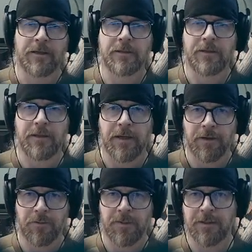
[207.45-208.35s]
So the
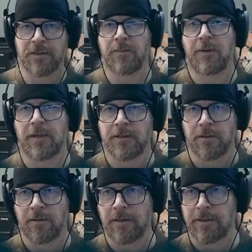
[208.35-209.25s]
other piece of the
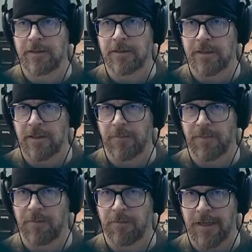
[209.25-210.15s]
puzzle is to set up
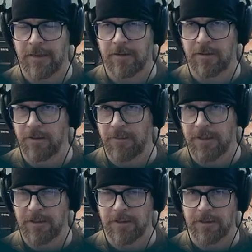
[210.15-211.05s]
the
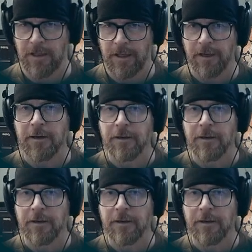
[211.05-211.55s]
Amazia side.